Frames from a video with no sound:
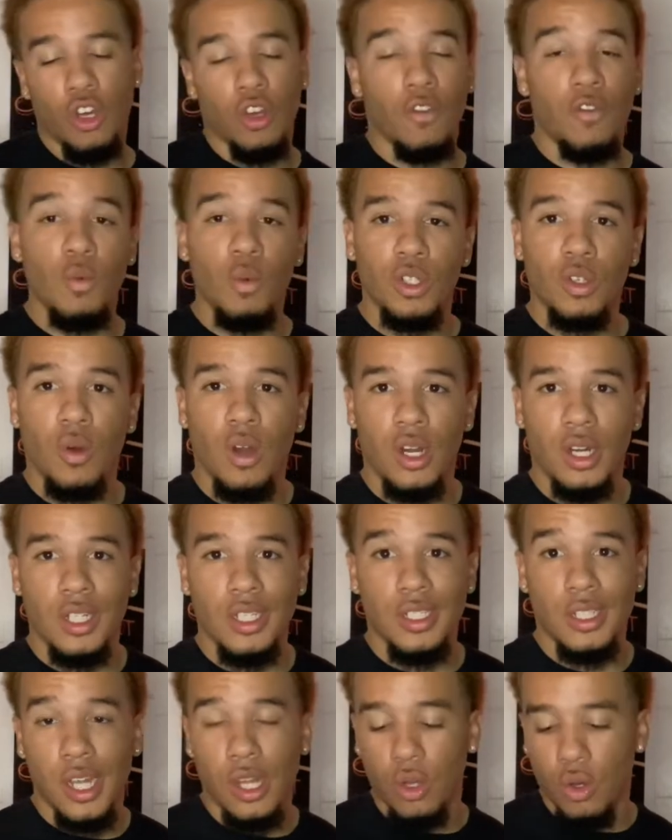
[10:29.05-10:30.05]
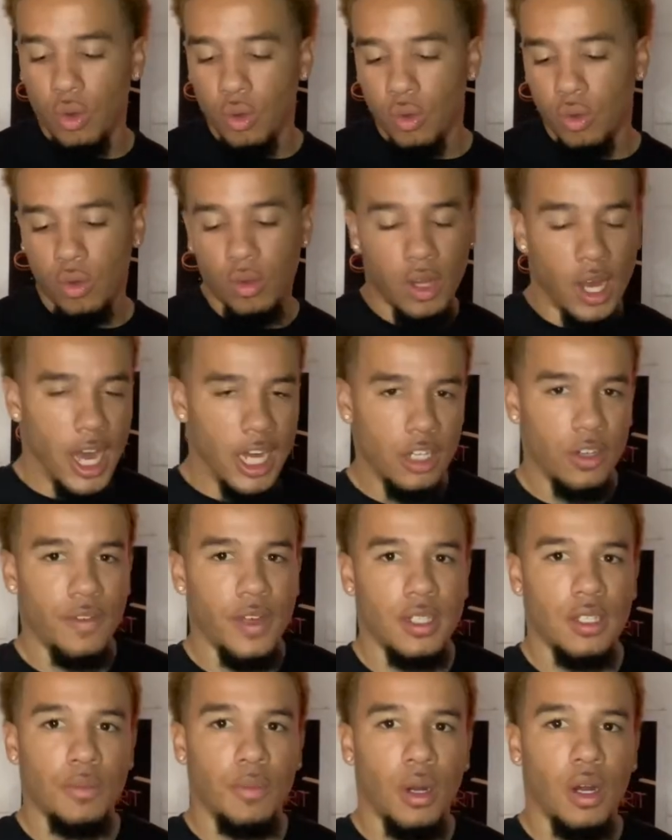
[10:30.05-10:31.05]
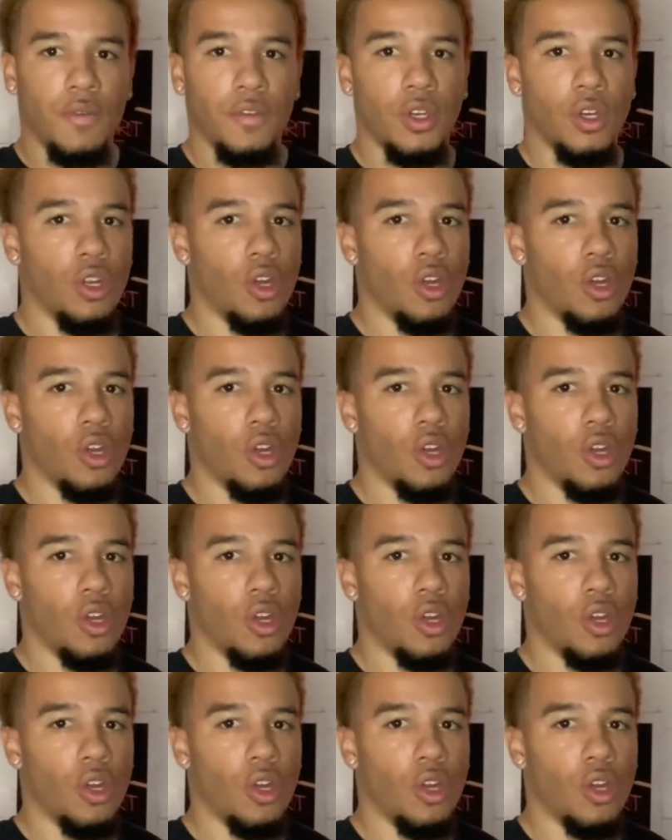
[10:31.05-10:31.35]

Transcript: if you want your water to stay cool, a Hydro Flask is perfect.